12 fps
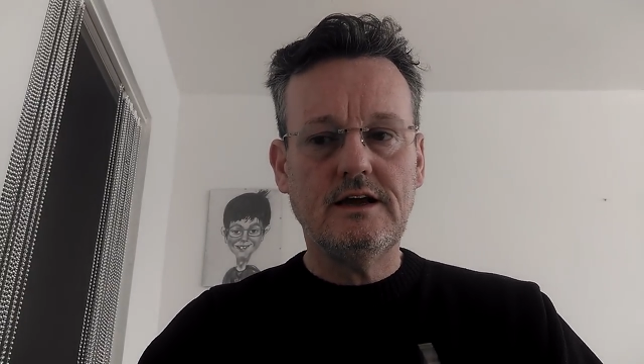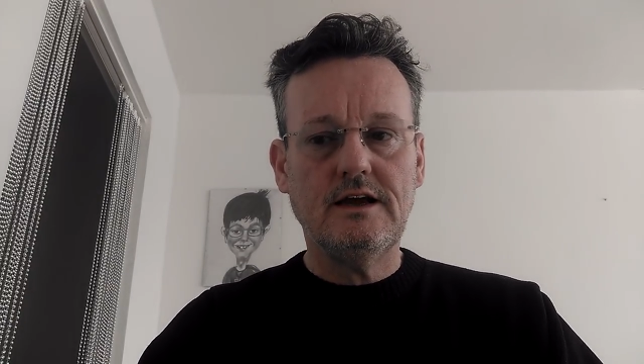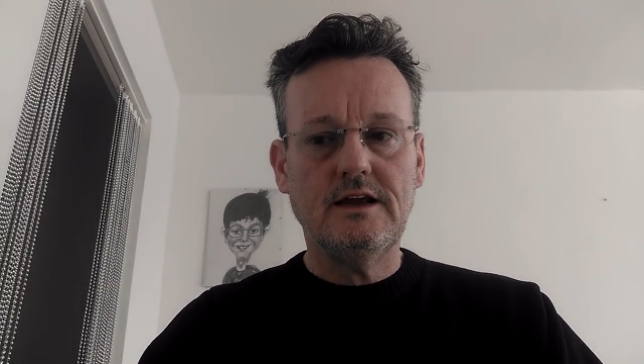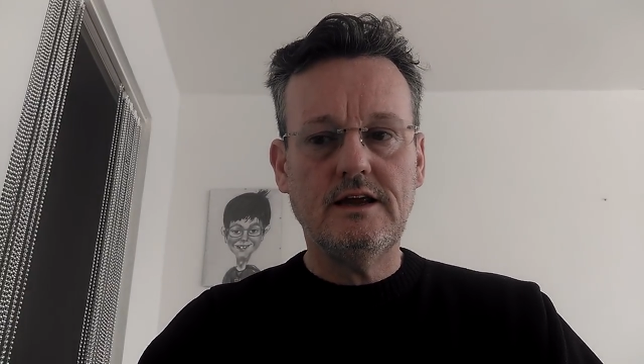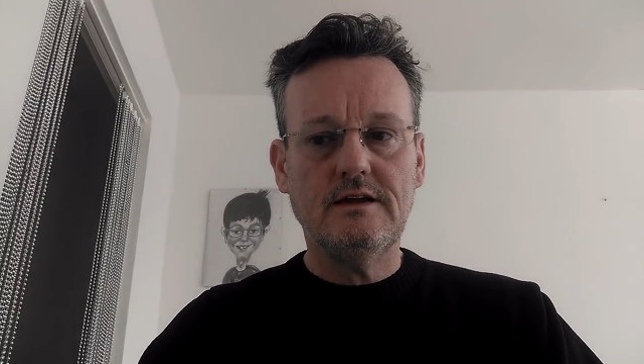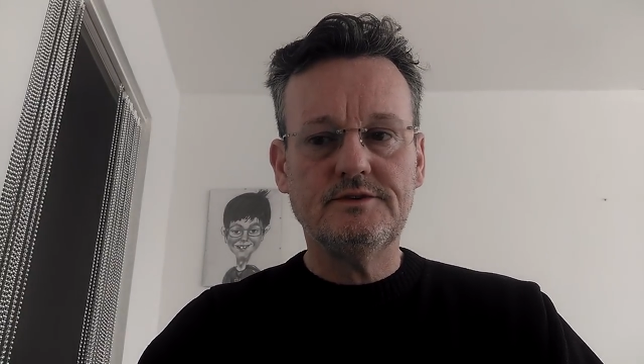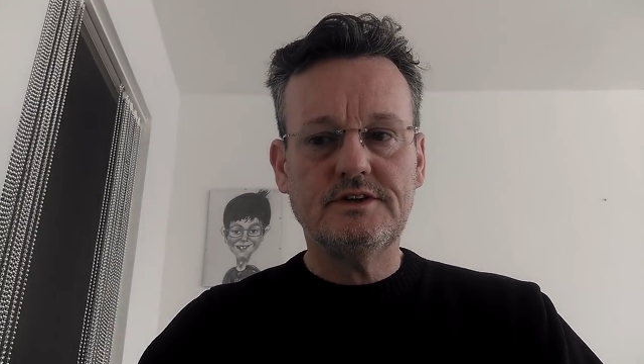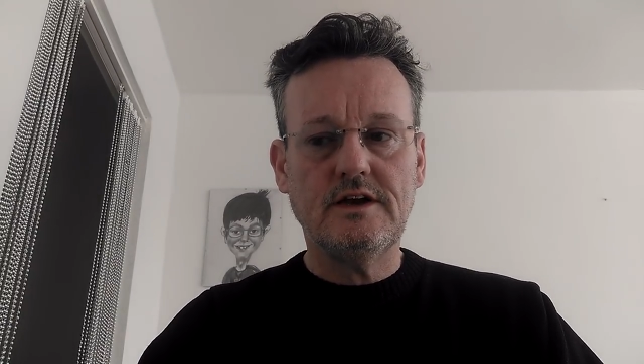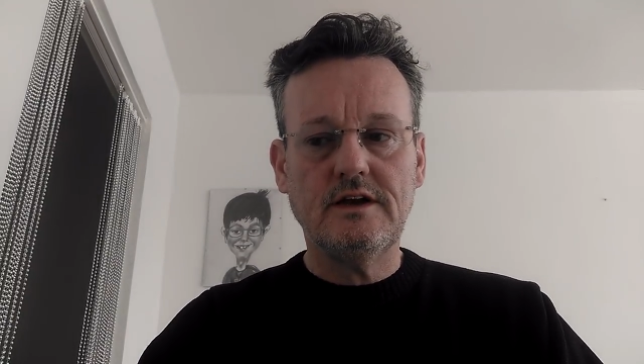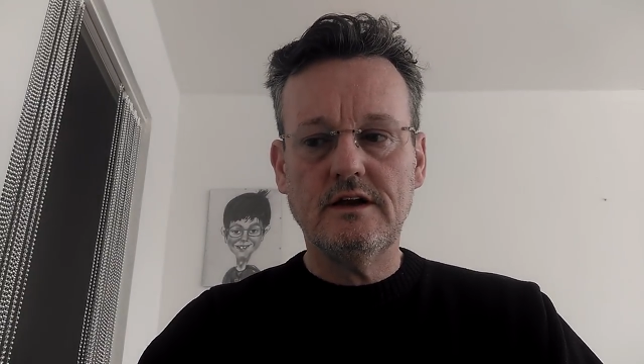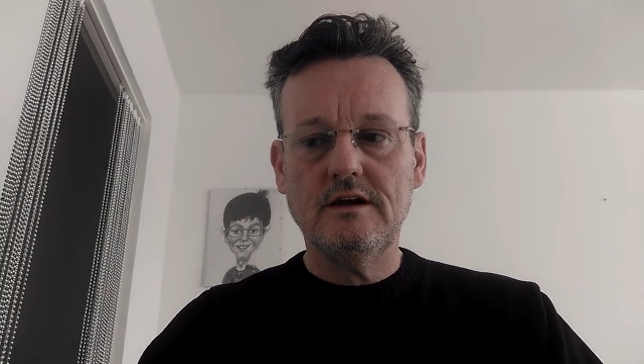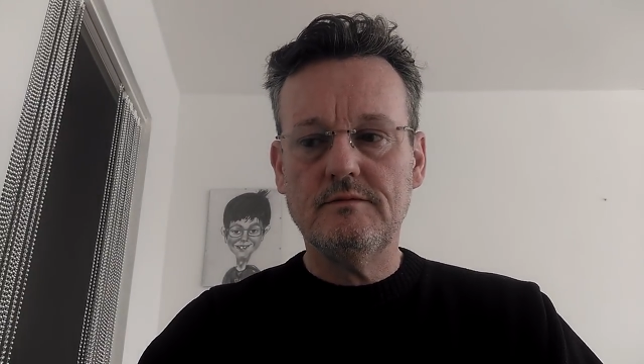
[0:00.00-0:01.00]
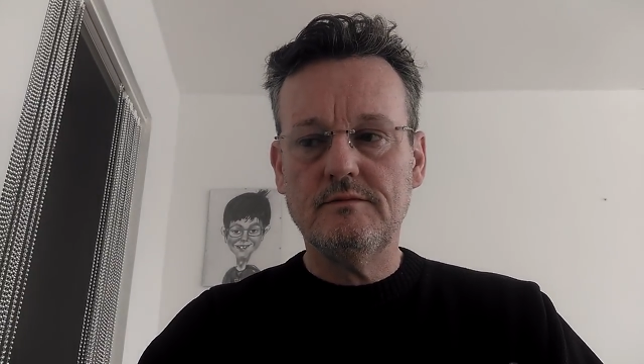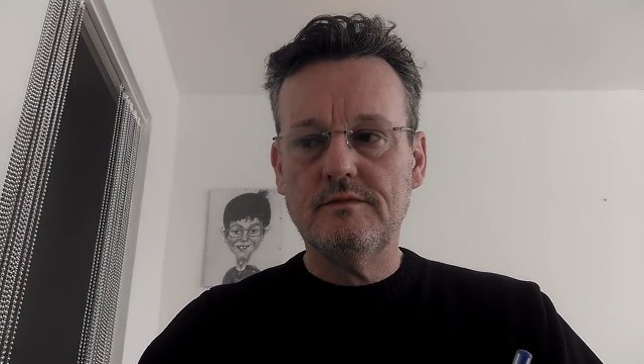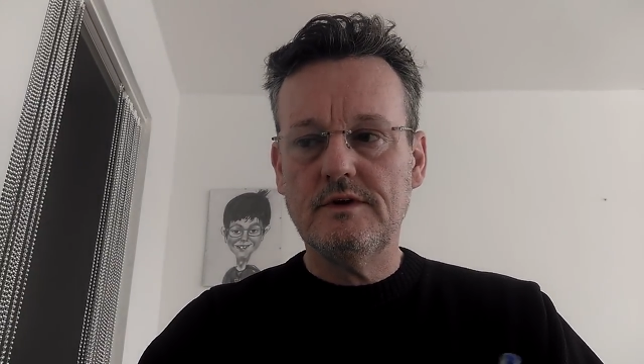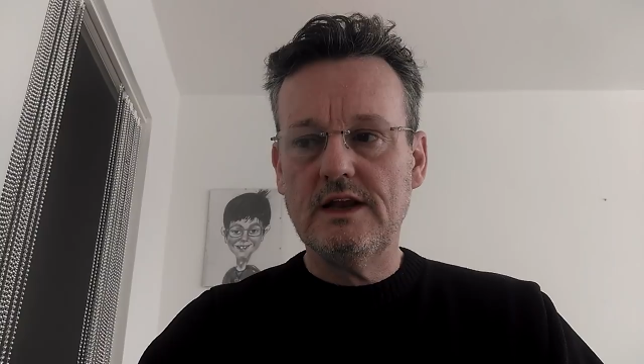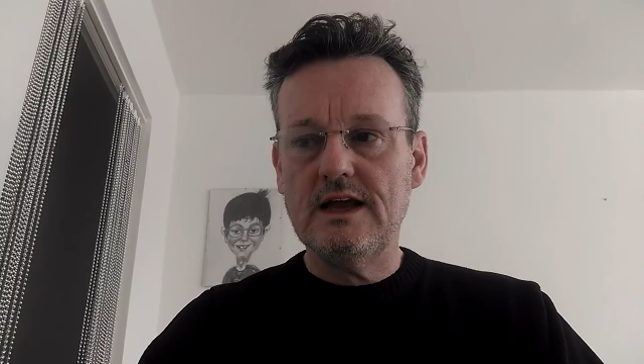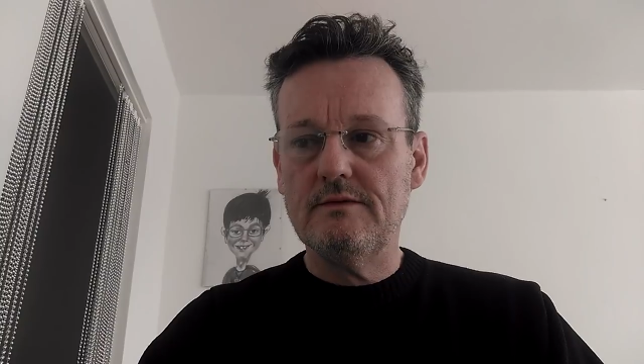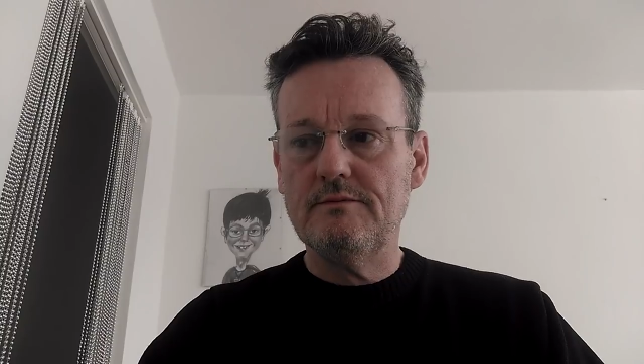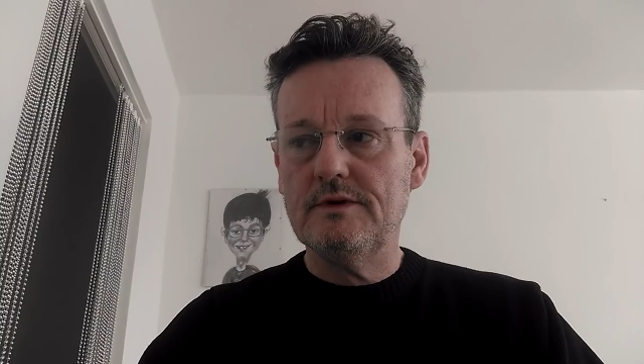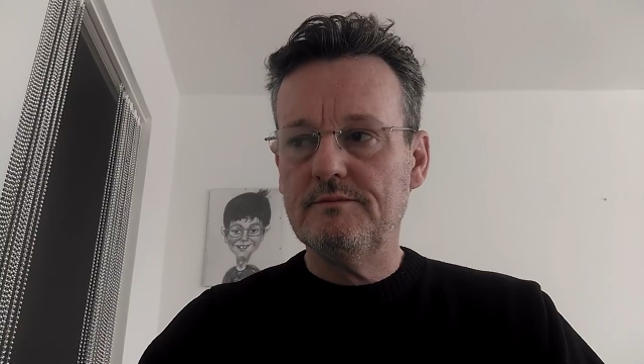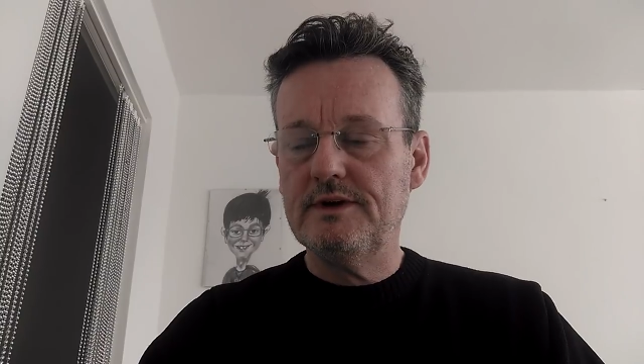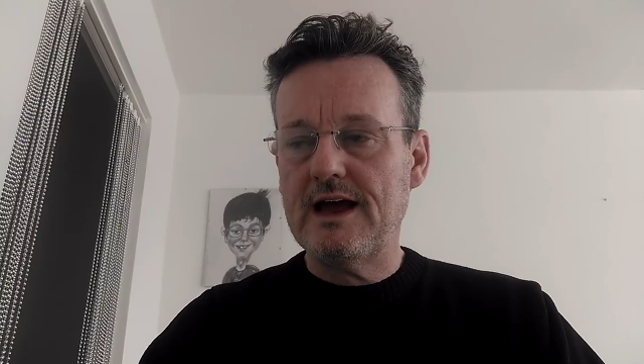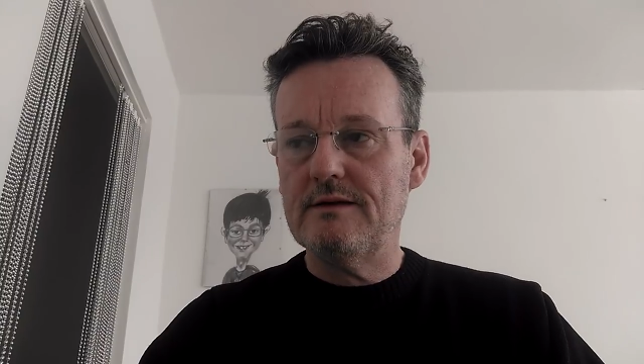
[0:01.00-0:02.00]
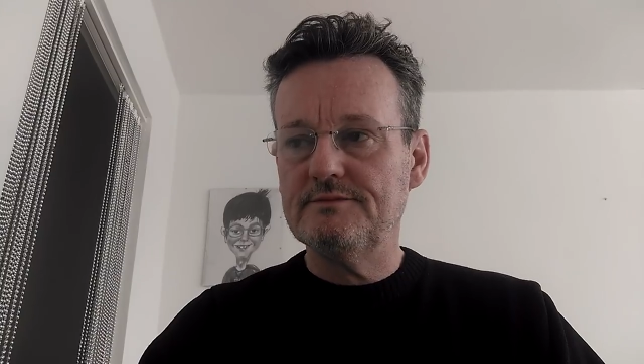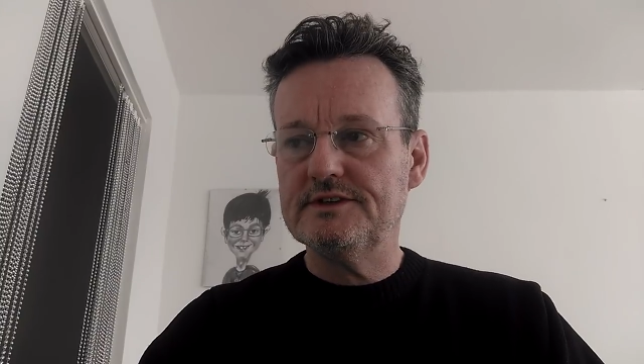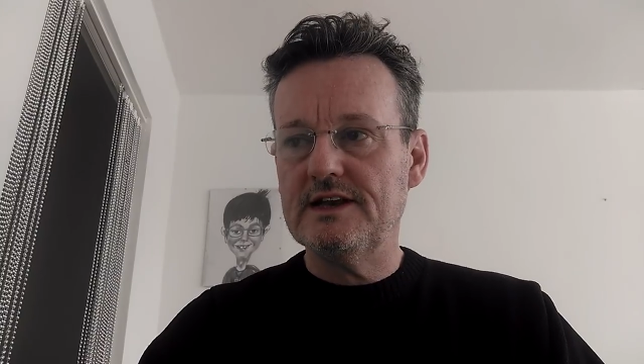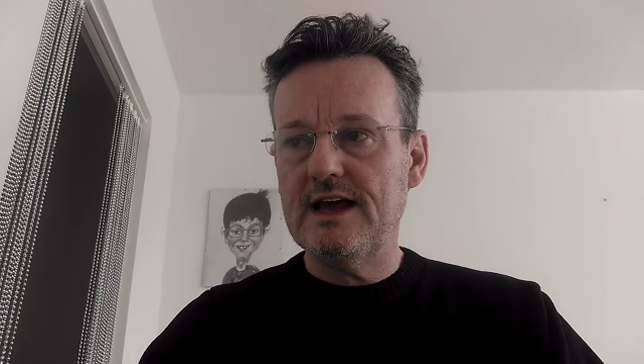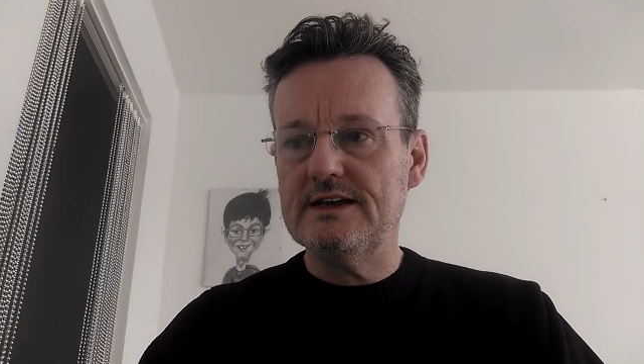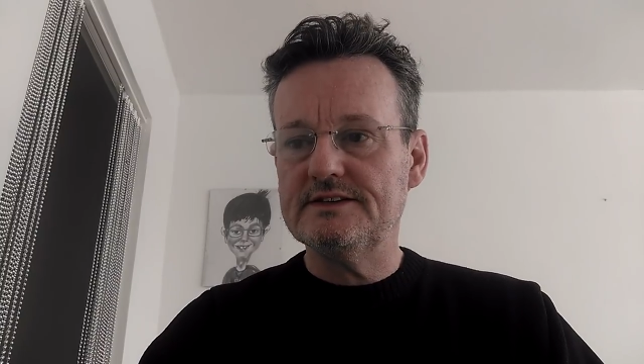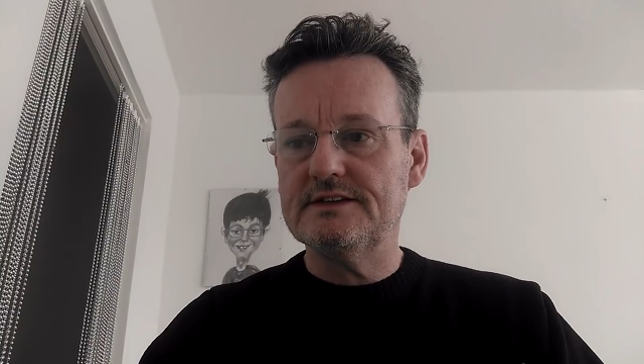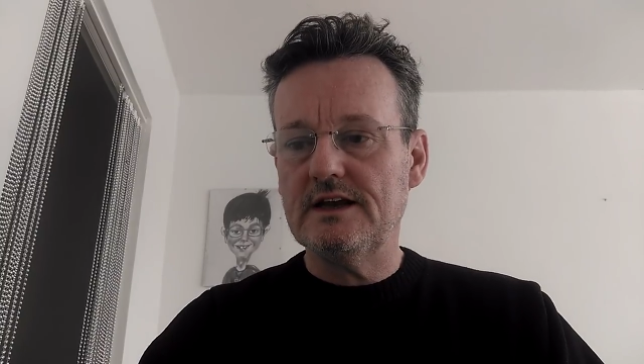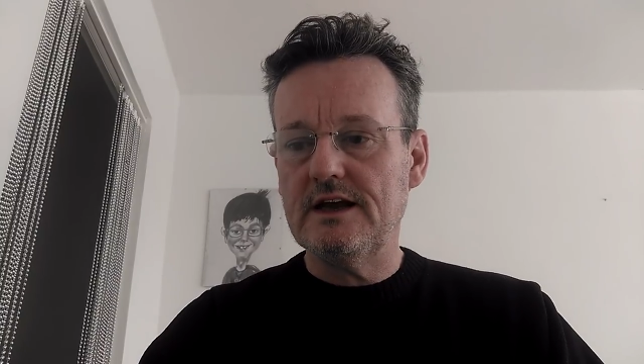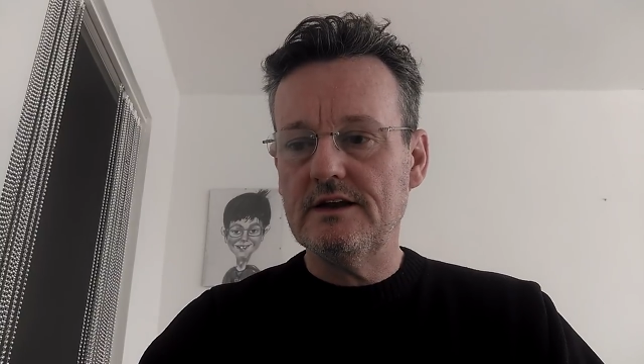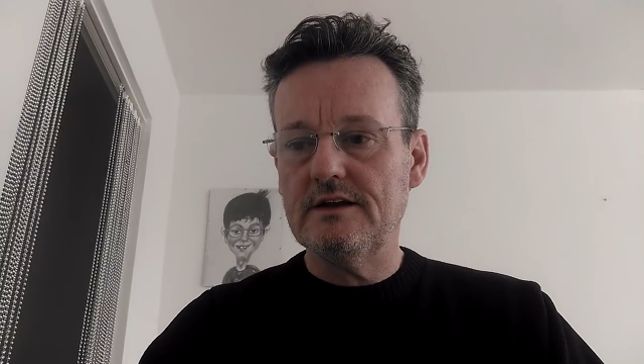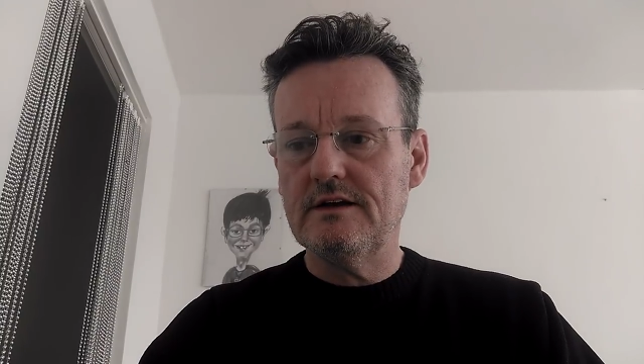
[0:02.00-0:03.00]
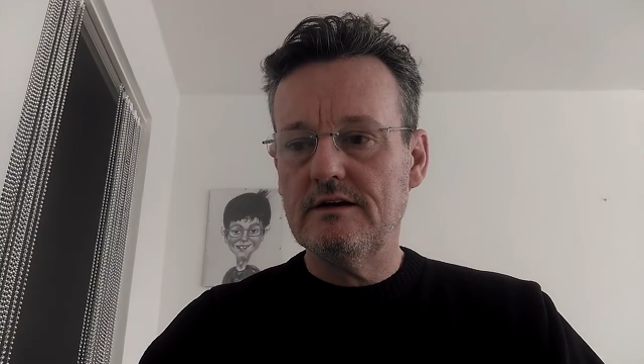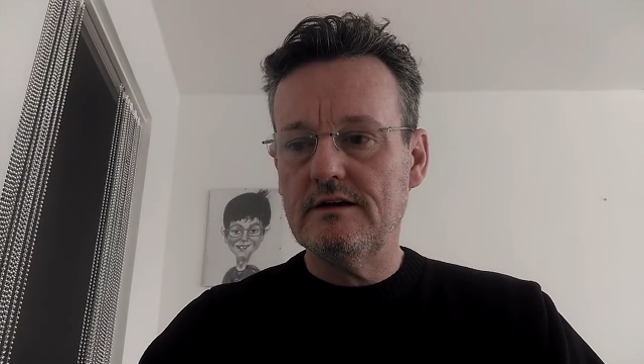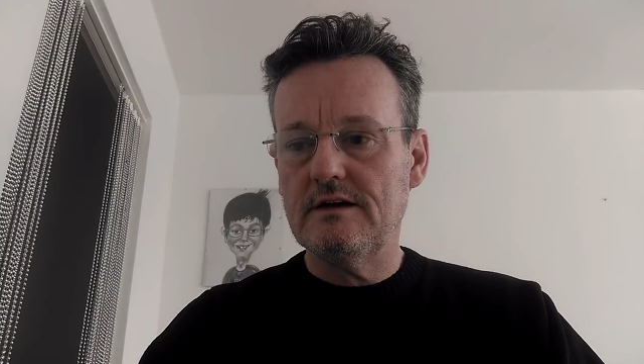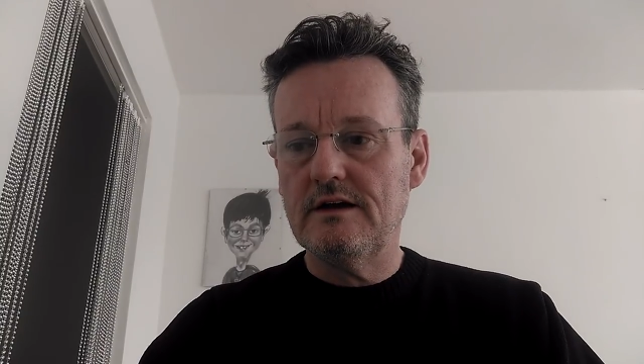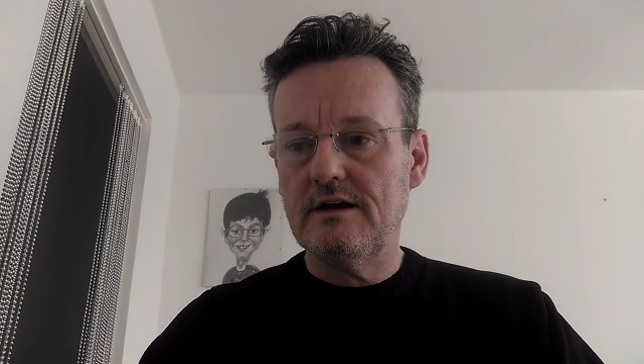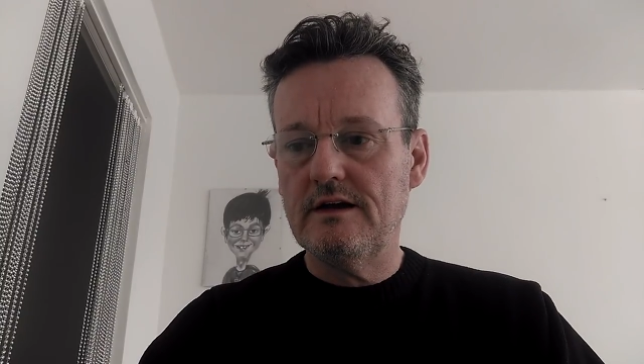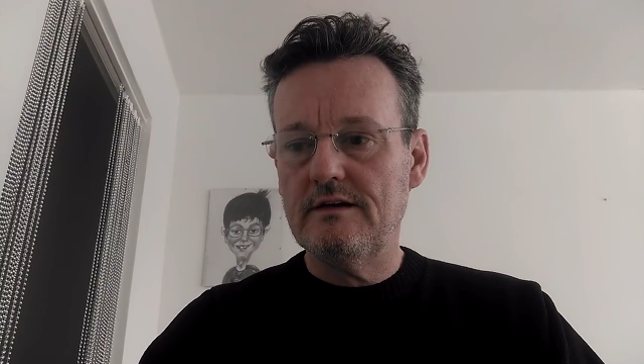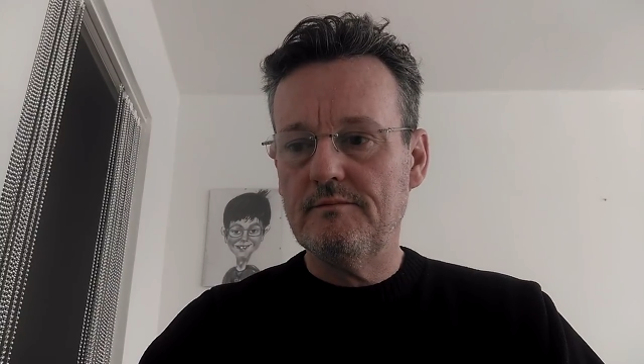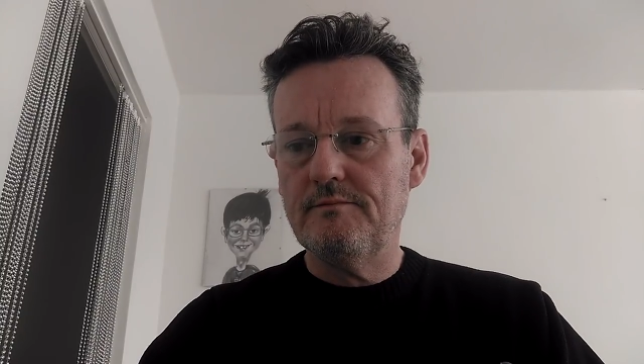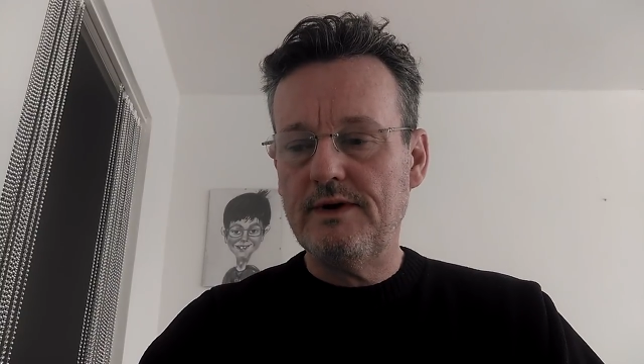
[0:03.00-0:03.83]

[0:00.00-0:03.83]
He keeps turning up, perhaps less like a